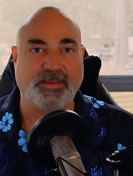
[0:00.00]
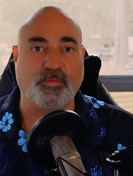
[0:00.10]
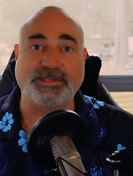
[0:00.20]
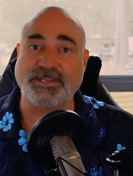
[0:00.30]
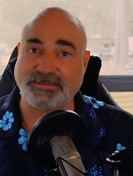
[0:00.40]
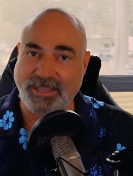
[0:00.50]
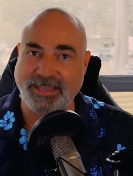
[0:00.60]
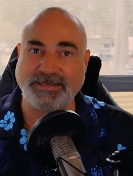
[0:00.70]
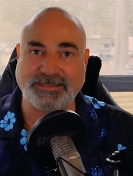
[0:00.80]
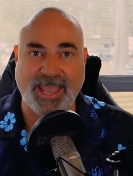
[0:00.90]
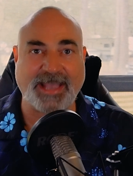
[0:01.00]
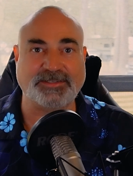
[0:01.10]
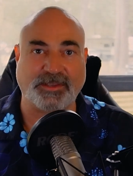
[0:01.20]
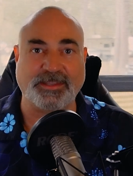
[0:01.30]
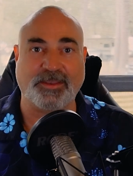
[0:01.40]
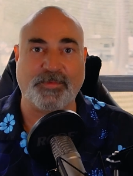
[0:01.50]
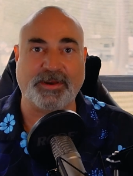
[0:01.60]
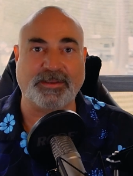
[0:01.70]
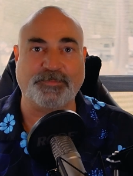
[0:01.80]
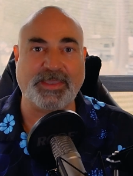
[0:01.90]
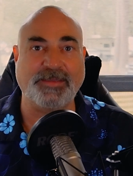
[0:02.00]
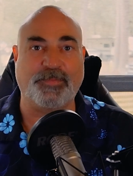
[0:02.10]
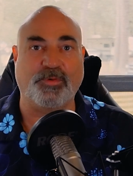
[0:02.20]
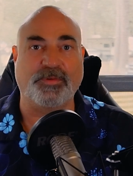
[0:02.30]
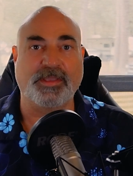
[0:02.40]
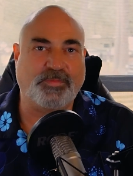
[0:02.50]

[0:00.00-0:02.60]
which is a hidden tax on the american people